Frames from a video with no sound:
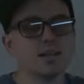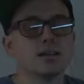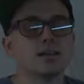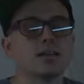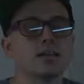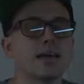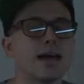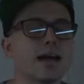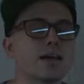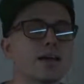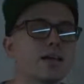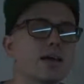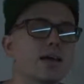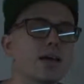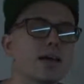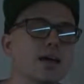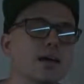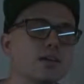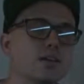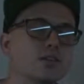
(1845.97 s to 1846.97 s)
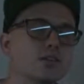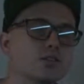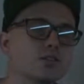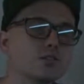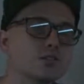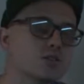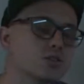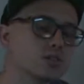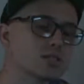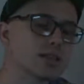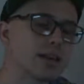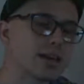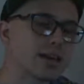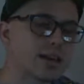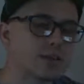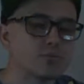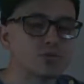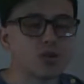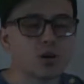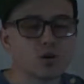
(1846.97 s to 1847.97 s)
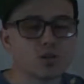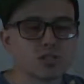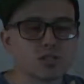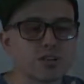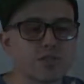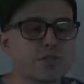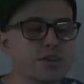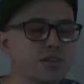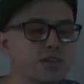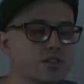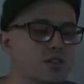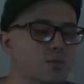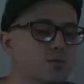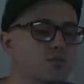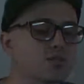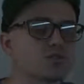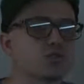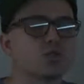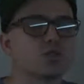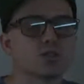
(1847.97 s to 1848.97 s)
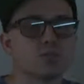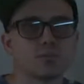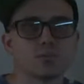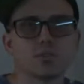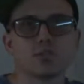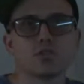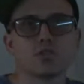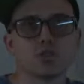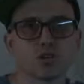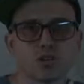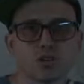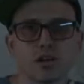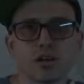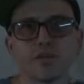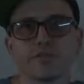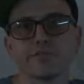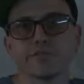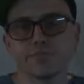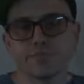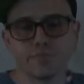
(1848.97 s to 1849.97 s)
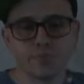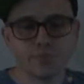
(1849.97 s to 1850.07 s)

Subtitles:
Yeah. So there's a guy named Joseph. He interprets dreams, and sure enough,